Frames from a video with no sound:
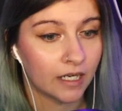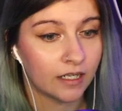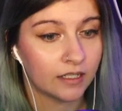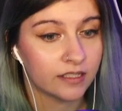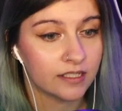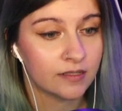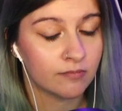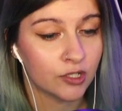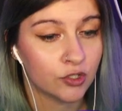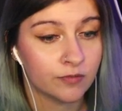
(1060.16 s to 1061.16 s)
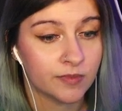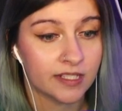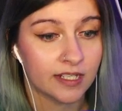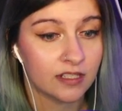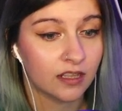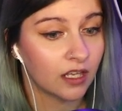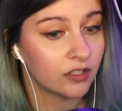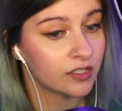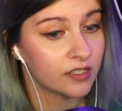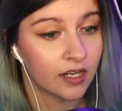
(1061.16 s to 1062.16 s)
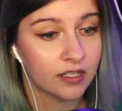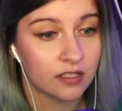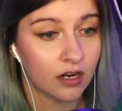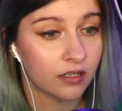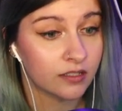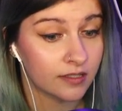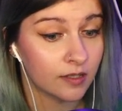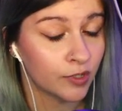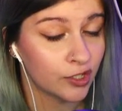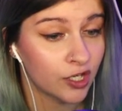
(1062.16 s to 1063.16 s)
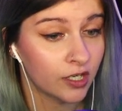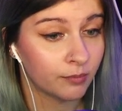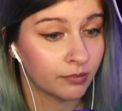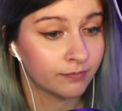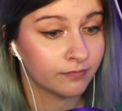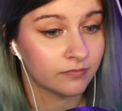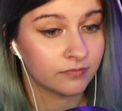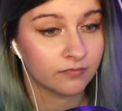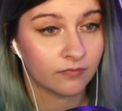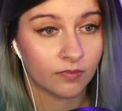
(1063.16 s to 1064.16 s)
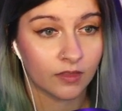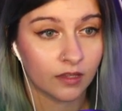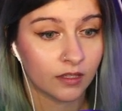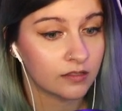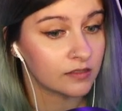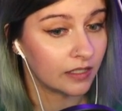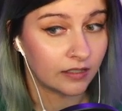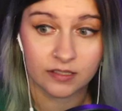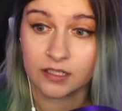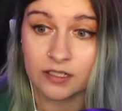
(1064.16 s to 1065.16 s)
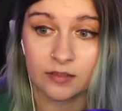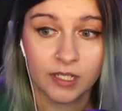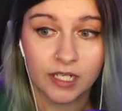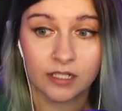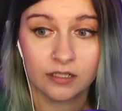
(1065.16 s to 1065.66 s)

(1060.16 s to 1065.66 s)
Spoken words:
This mushroom says the undersides are somewhat sharp. Sounds good to me.